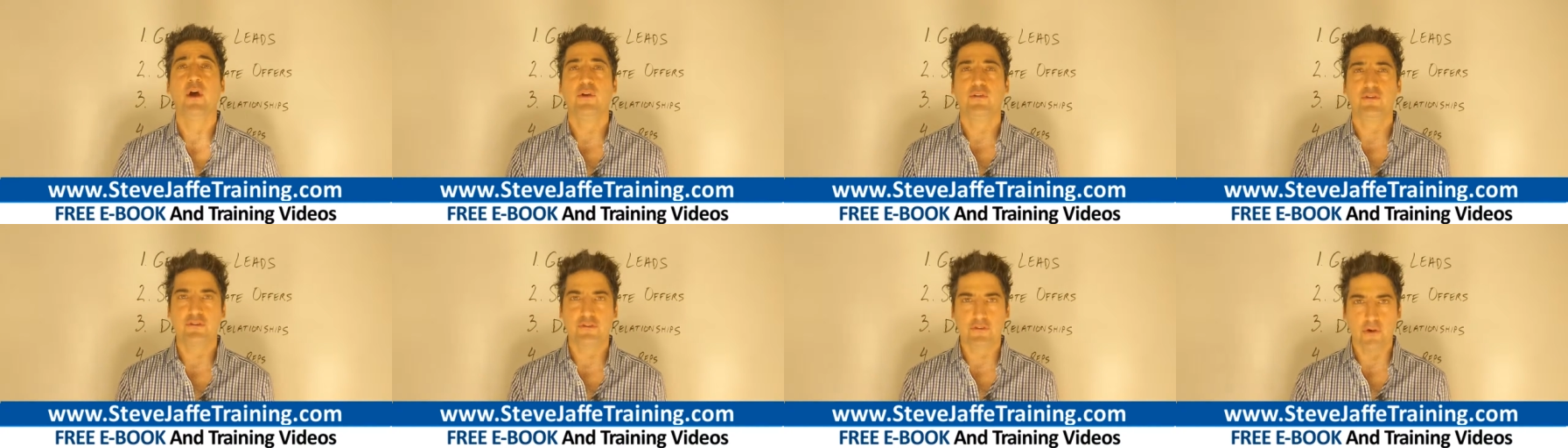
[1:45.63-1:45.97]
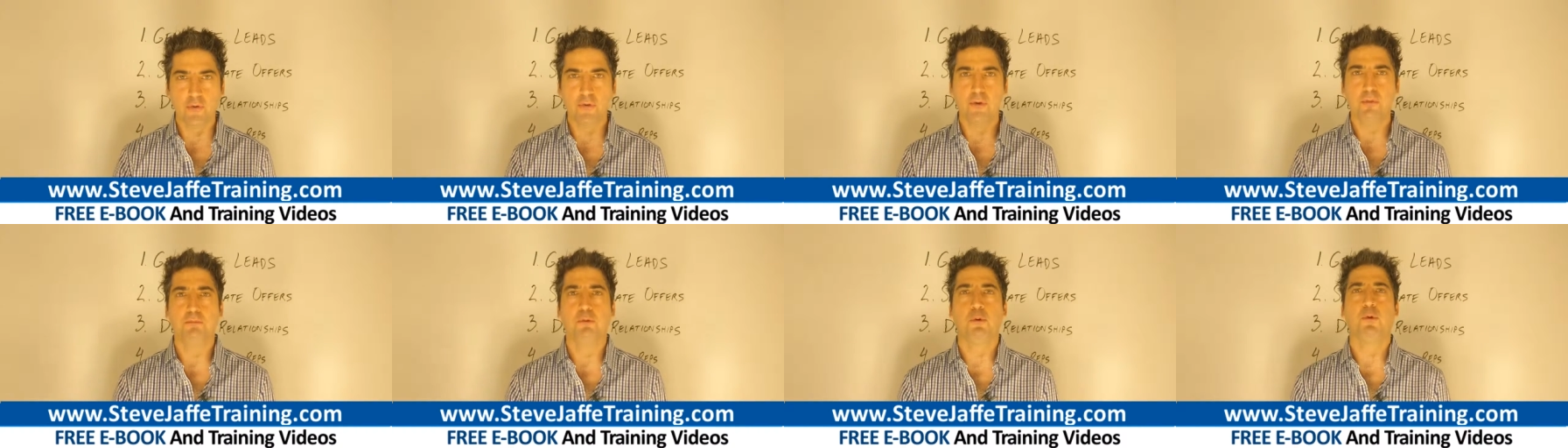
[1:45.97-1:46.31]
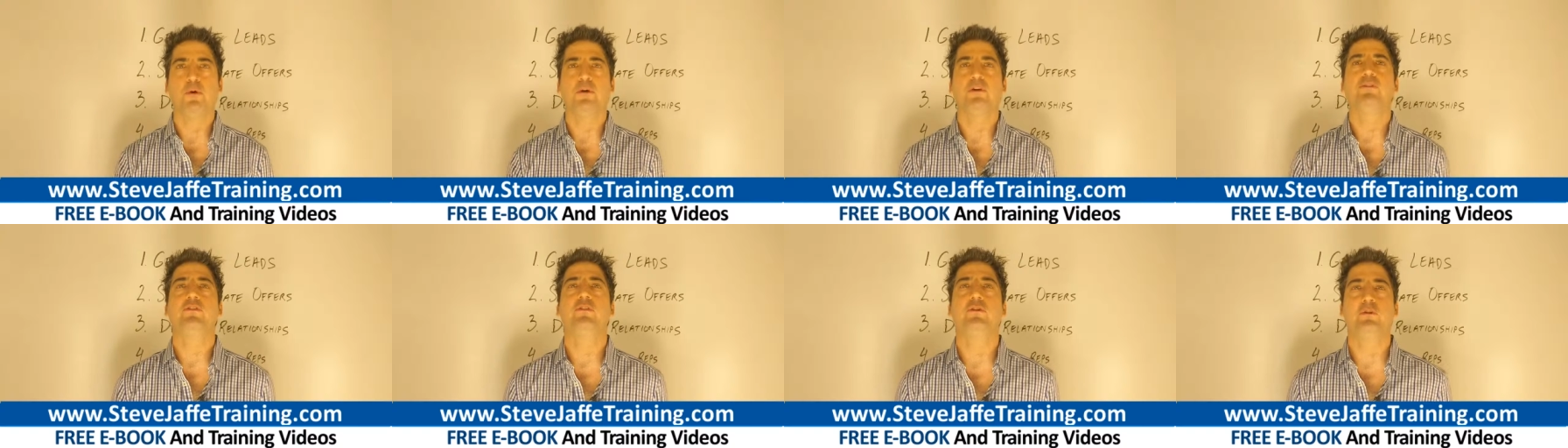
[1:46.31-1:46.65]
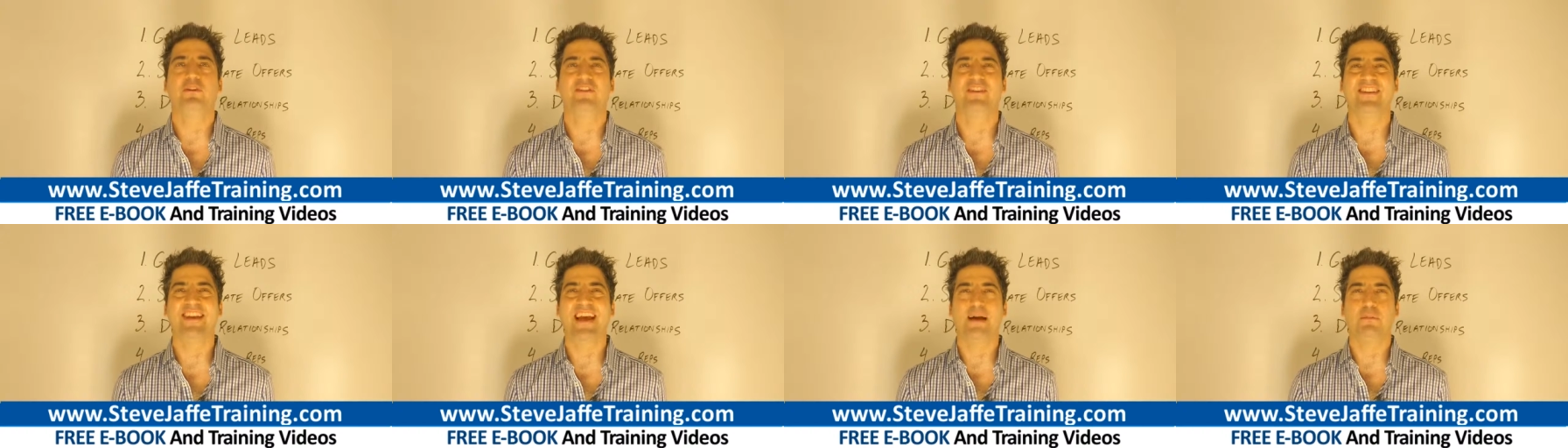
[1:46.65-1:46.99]
So important
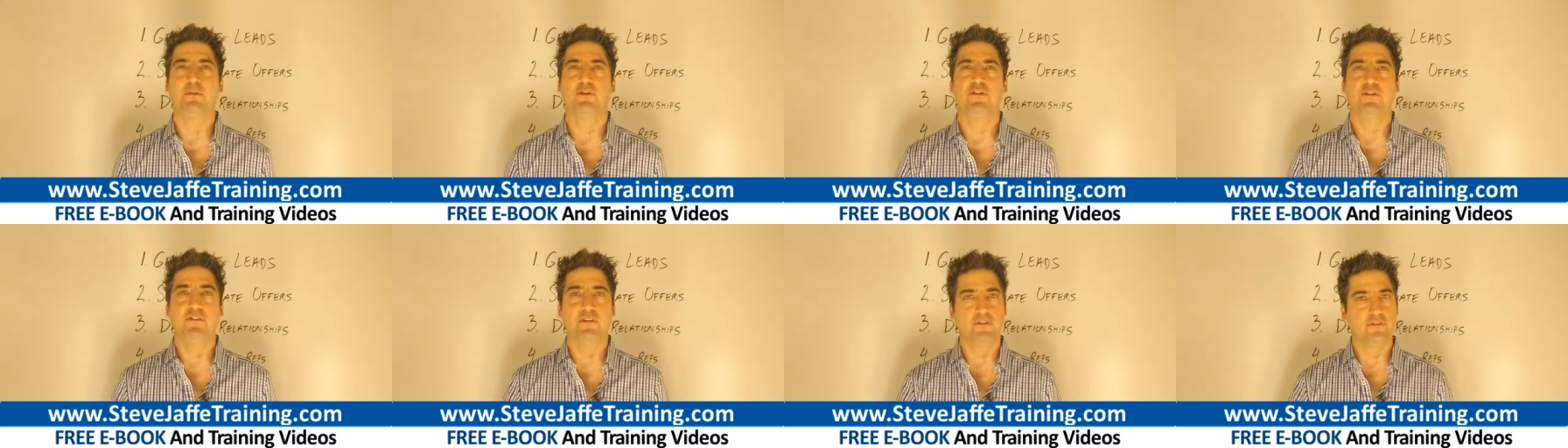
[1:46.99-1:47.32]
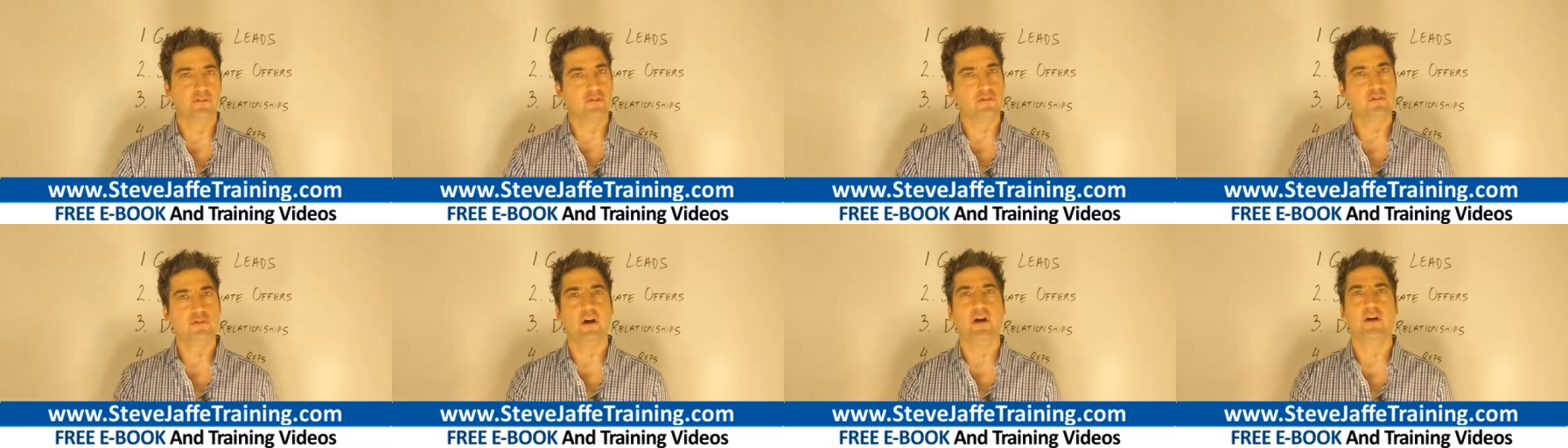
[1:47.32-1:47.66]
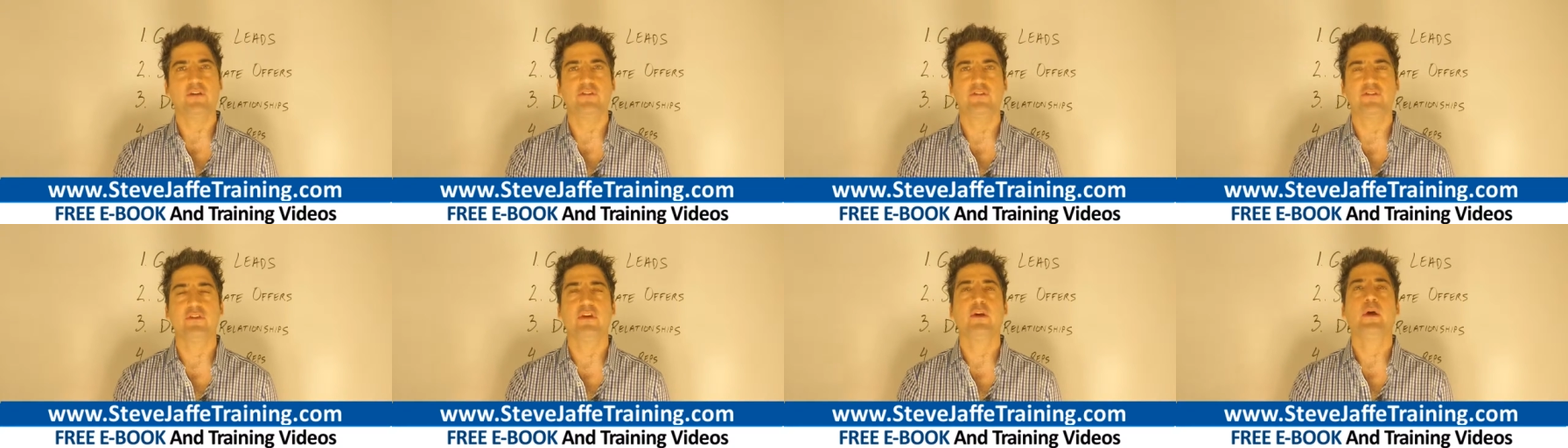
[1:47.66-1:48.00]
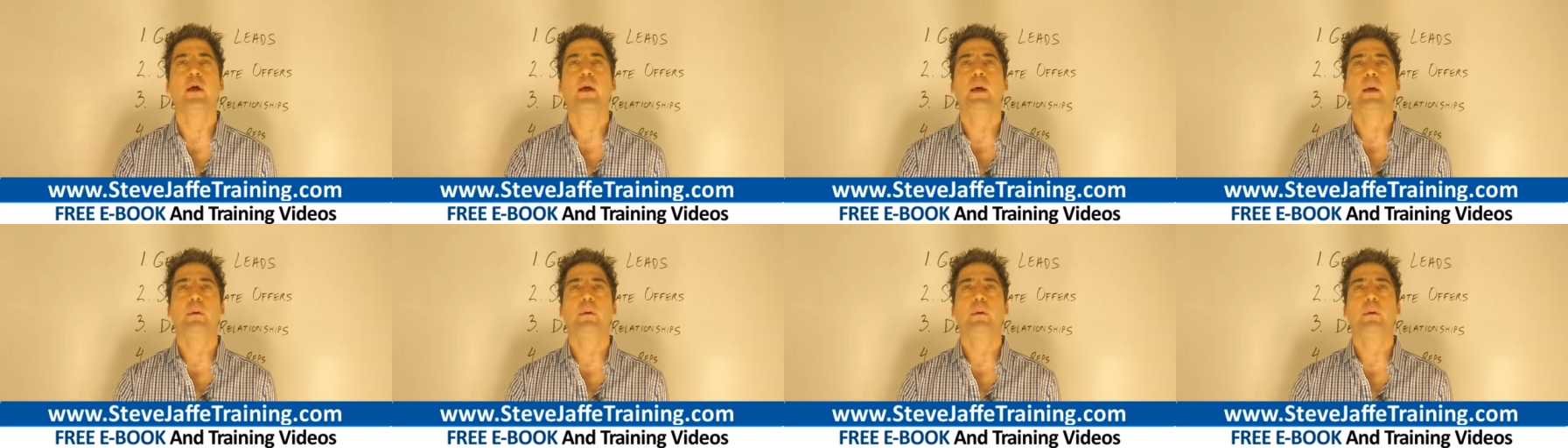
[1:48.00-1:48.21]
to establish this trust